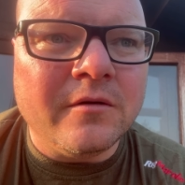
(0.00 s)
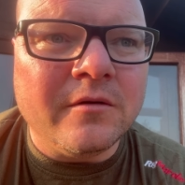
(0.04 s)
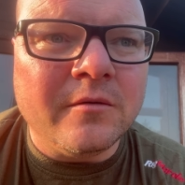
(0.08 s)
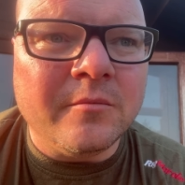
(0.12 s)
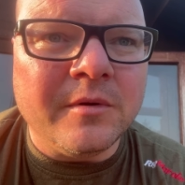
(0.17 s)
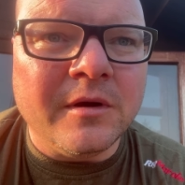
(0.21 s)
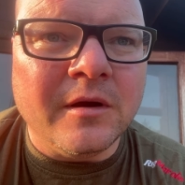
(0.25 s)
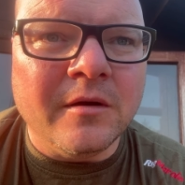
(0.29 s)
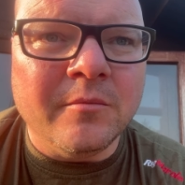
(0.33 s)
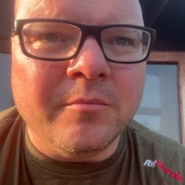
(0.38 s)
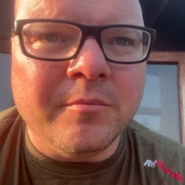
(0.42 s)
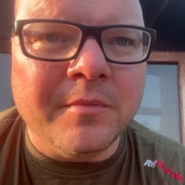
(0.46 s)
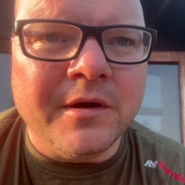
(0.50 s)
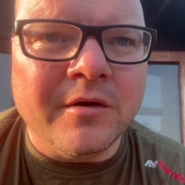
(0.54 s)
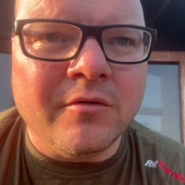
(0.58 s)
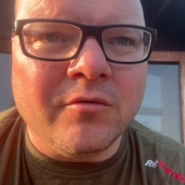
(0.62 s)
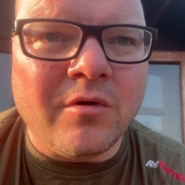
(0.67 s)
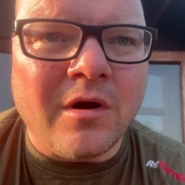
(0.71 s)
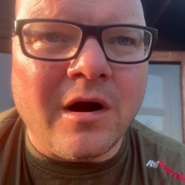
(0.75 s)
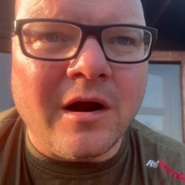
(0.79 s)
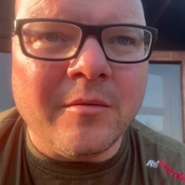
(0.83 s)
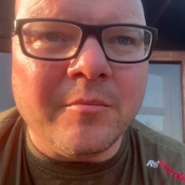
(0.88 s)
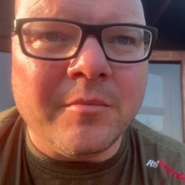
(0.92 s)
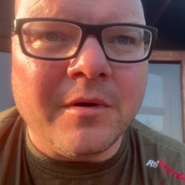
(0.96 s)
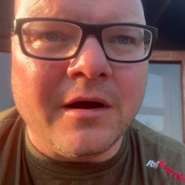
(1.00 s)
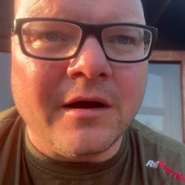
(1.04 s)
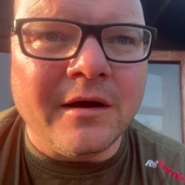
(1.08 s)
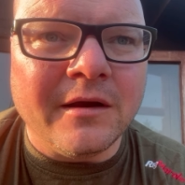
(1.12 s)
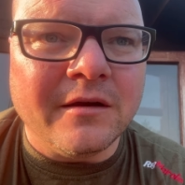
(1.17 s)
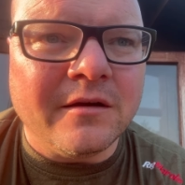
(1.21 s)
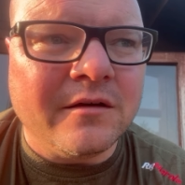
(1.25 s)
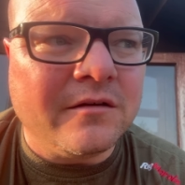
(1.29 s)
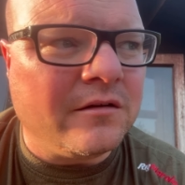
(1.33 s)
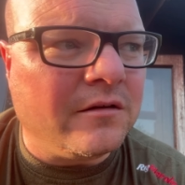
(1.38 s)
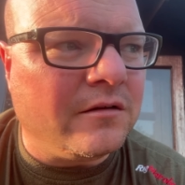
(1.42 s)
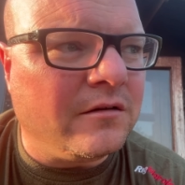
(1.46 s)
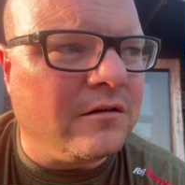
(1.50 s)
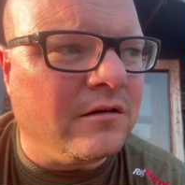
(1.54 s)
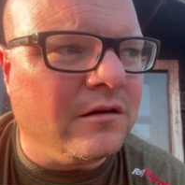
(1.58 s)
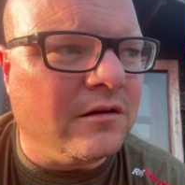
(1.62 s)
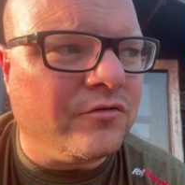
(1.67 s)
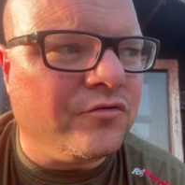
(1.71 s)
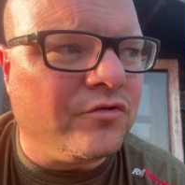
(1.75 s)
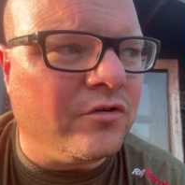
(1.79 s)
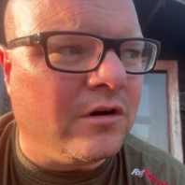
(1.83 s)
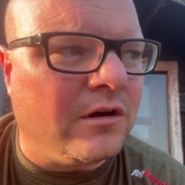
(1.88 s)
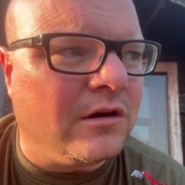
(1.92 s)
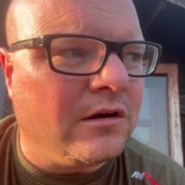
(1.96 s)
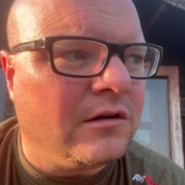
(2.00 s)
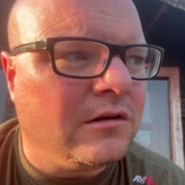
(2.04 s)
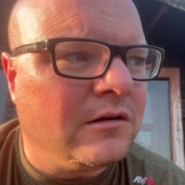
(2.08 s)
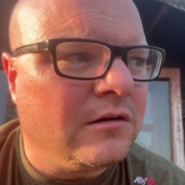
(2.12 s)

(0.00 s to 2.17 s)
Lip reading: Be a right bite, because it's literally